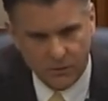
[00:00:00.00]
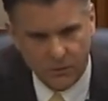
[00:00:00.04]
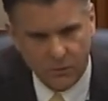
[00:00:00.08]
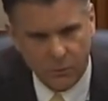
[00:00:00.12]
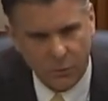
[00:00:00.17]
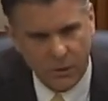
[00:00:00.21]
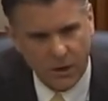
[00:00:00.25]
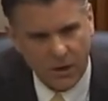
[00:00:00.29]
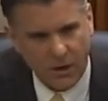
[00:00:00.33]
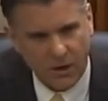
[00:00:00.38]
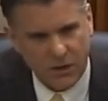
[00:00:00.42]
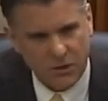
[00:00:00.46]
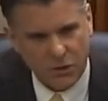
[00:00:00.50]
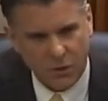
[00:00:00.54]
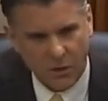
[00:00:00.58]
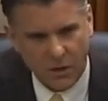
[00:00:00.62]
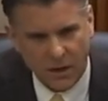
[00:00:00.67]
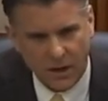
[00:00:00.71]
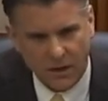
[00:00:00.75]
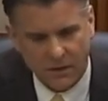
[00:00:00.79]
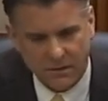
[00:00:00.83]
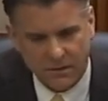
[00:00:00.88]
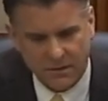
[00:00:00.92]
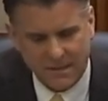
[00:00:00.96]
We are
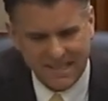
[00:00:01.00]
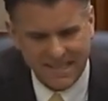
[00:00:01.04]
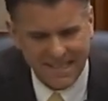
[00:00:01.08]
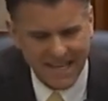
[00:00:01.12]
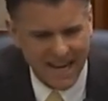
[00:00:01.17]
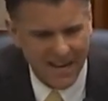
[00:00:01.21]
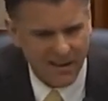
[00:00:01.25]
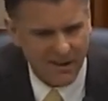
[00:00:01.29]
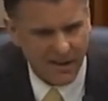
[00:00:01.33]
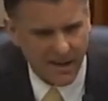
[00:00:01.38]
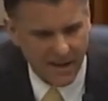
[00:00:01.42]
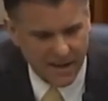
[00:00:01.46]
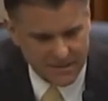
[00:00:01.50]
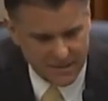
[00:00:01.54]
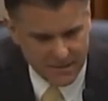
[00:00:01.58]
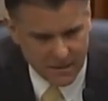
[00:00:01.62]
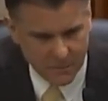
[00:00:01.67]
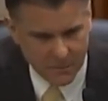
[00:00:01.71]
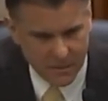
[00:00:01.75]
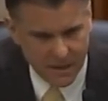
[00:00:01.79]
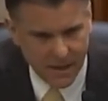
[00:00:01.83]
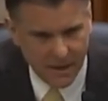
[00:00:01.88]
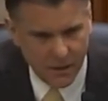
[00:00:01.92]
trying to standardize them in,